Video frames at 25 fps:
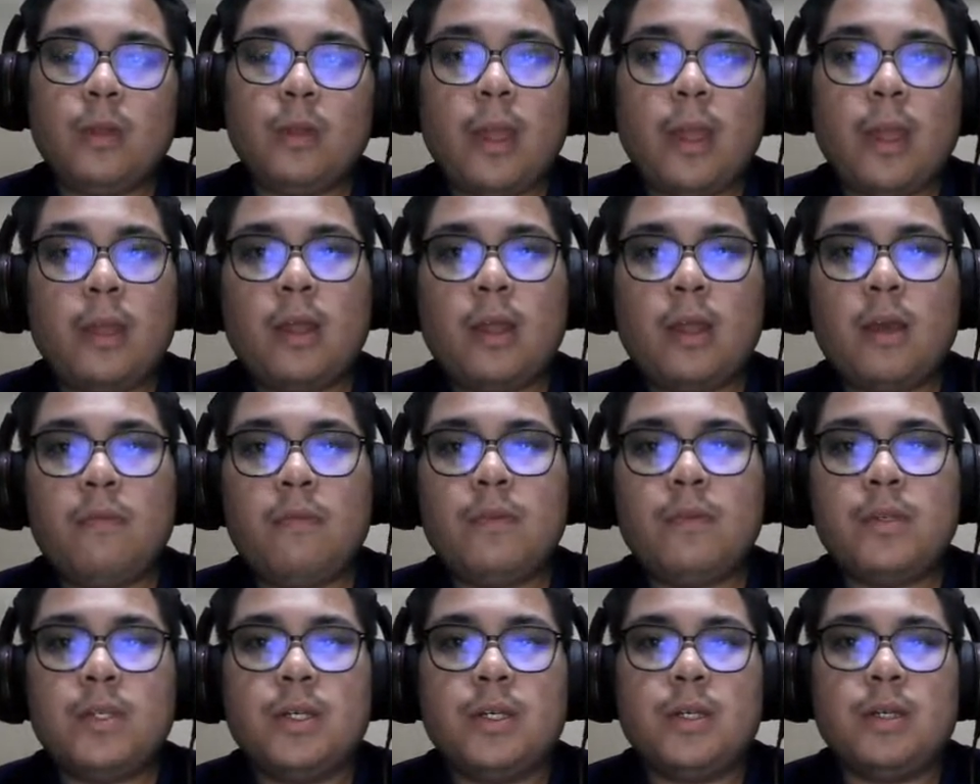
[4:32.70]
and
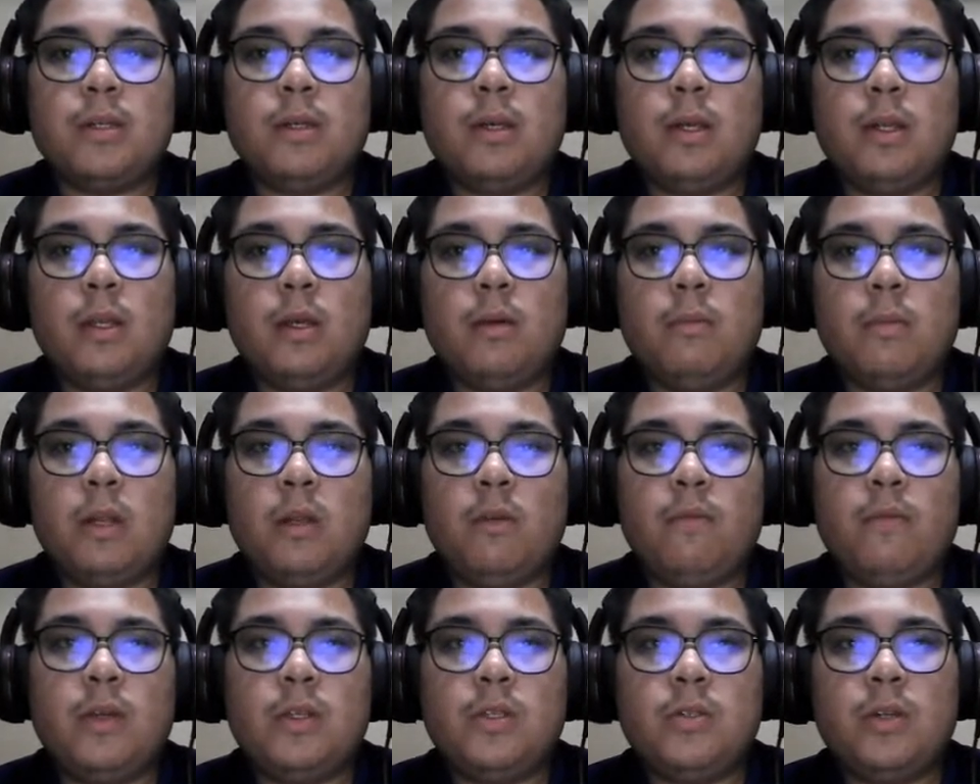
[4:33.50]
efficient in a
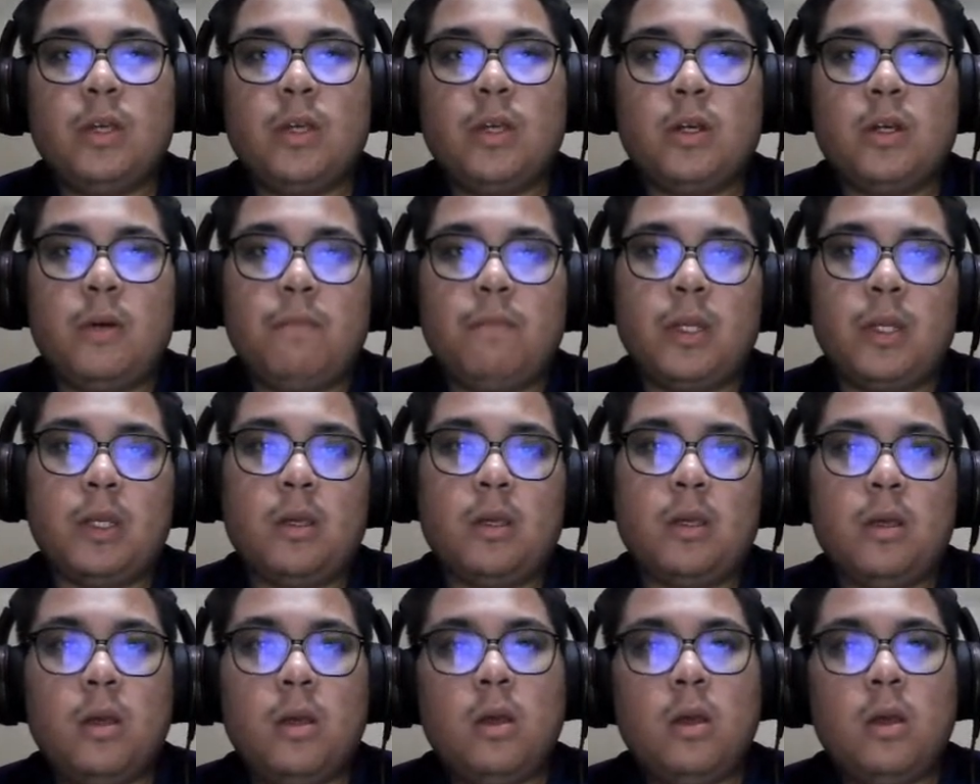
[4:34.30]
manufacturing company.